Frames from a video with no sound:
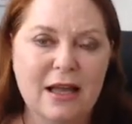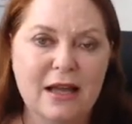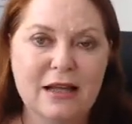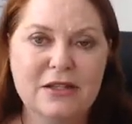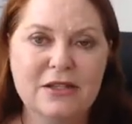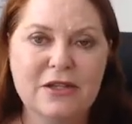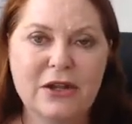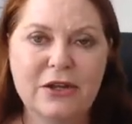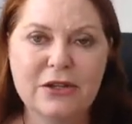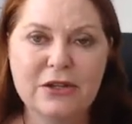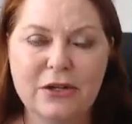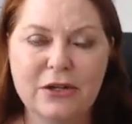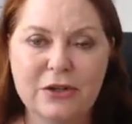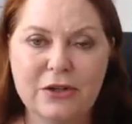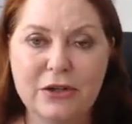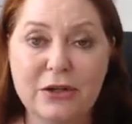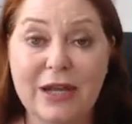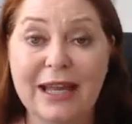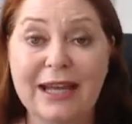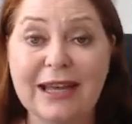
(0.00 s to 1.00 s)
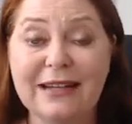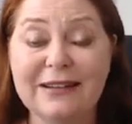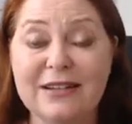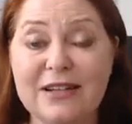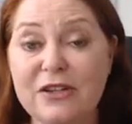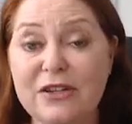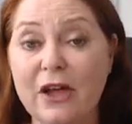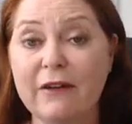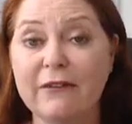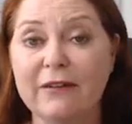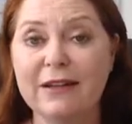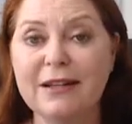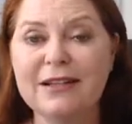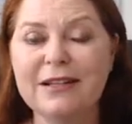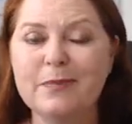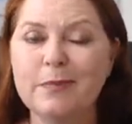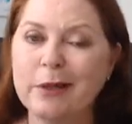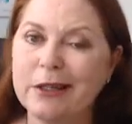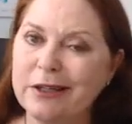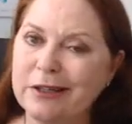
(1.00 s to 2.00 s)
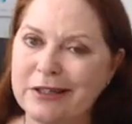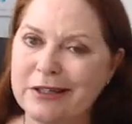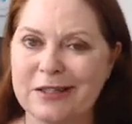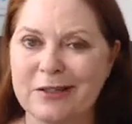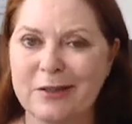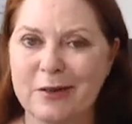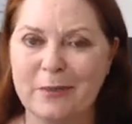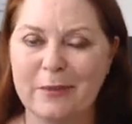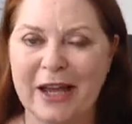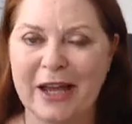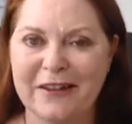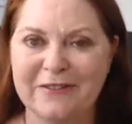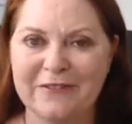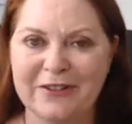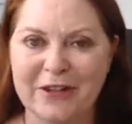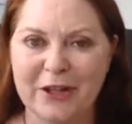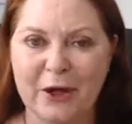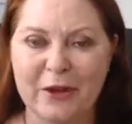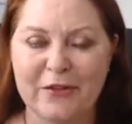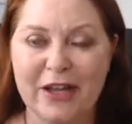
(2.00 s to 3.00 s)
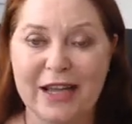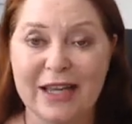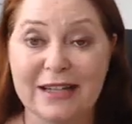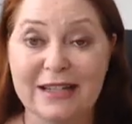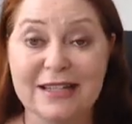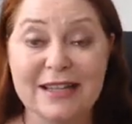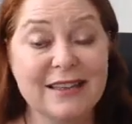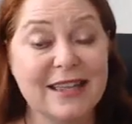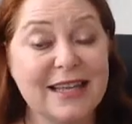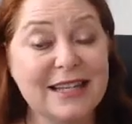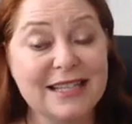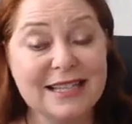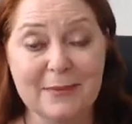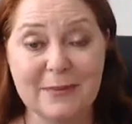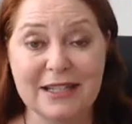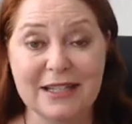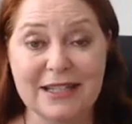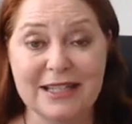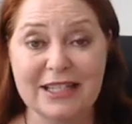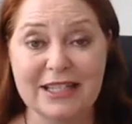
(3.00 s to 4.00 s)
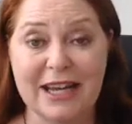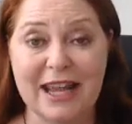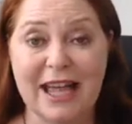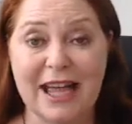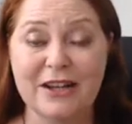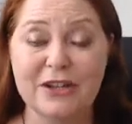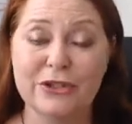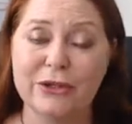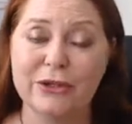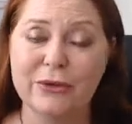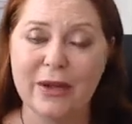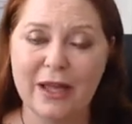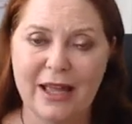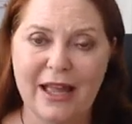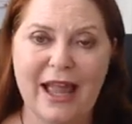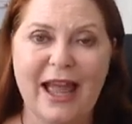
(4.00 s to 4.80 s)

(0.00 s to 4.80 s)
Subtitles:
So, you're getting the service, but you're just not paying for the overhead. So that's something to check out too.